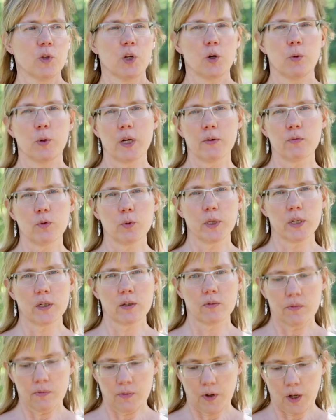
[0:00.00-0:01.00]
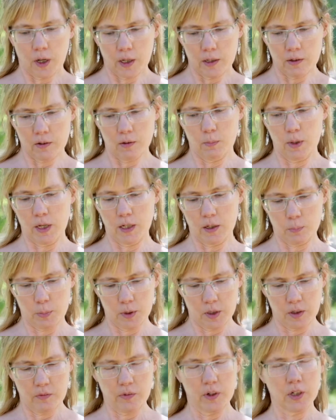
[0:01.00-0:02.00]
you know, whatever we can find to make a
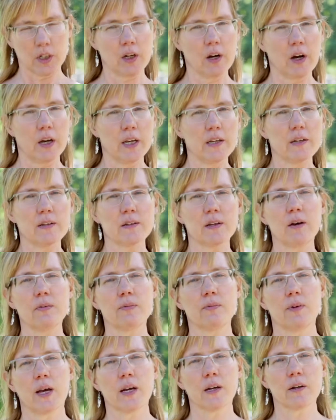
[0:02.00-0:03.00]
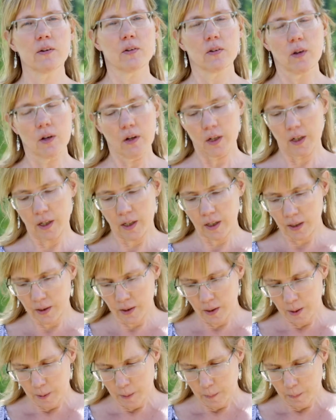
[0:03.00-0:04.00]
bit of a kite effect on,
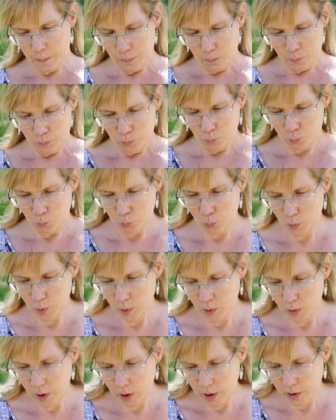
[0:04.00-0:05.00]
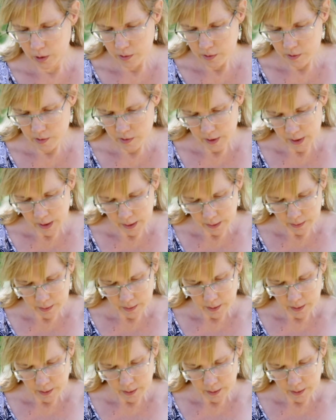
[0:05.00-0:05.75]
on our stick.